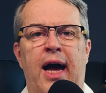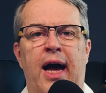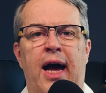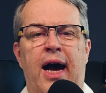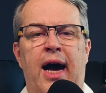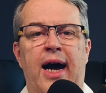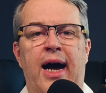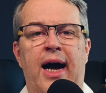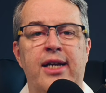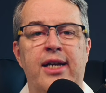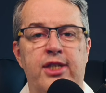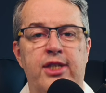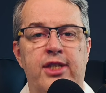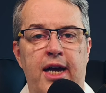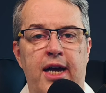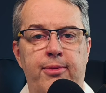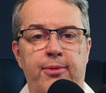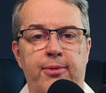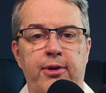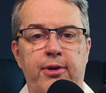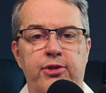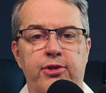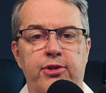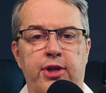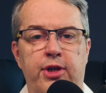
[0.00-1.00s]
I stopped
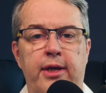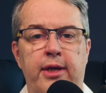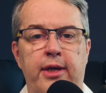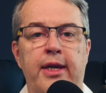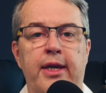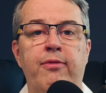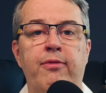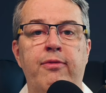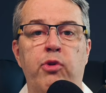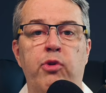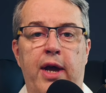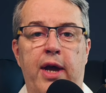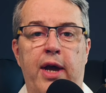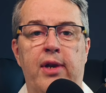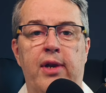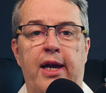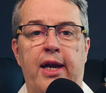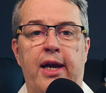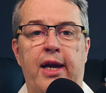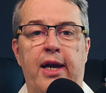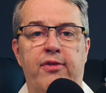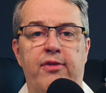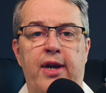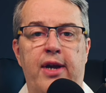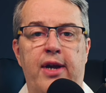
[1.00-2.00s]
using it, even though I have a
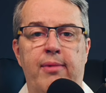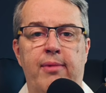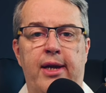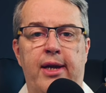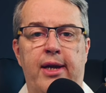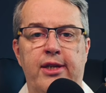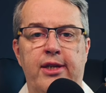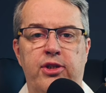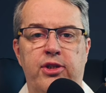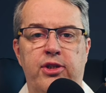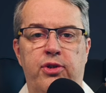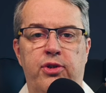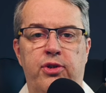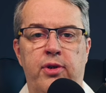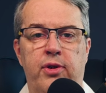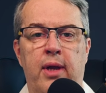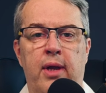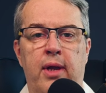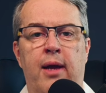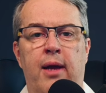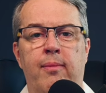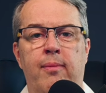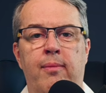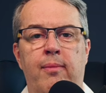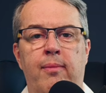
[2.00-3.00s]
lifetime license to it,
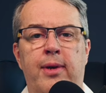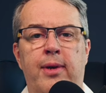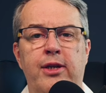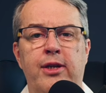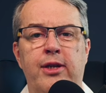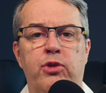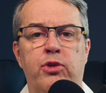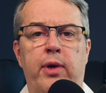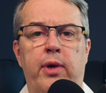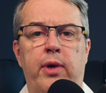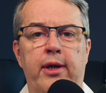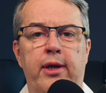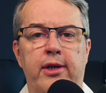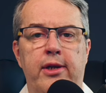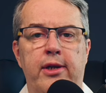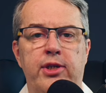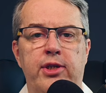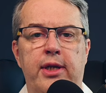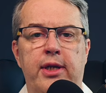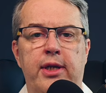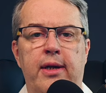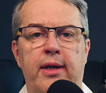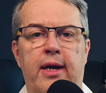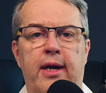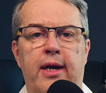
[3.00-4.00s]
because quite
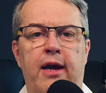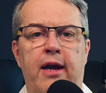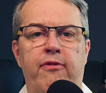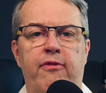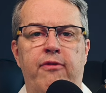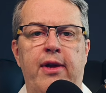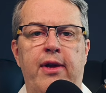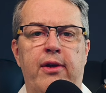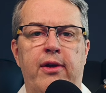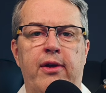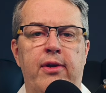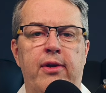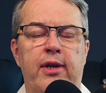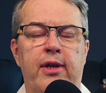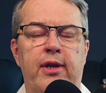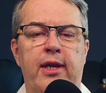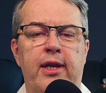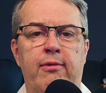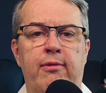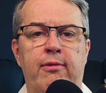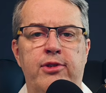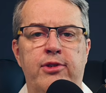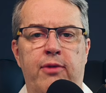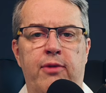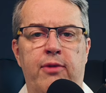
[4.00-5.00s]
honestly, I found it was
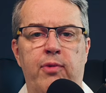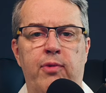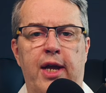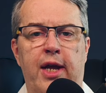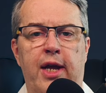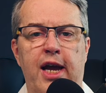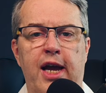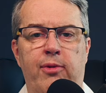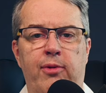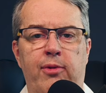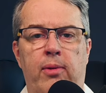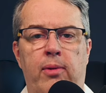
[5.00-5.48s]
unreliable.